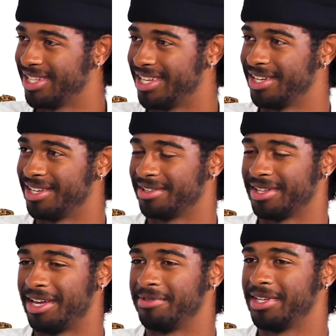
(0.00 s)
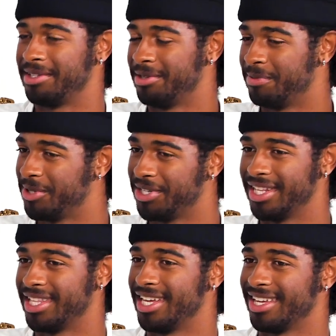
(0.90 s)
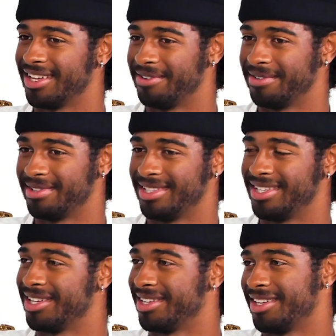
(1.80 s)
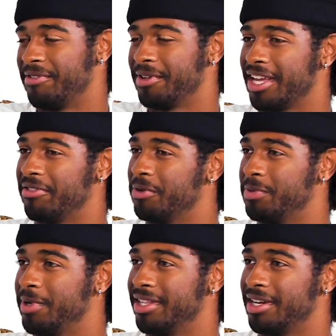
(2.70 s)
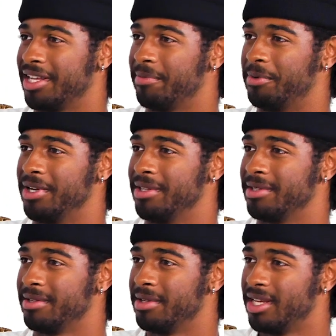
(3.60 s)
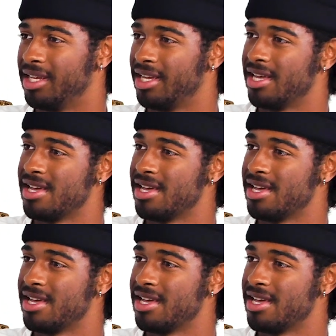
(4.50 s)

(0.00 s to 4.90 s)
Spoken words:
Like, I've said stupid shit. Like, I feel like everyone's been there at that point. Yeah.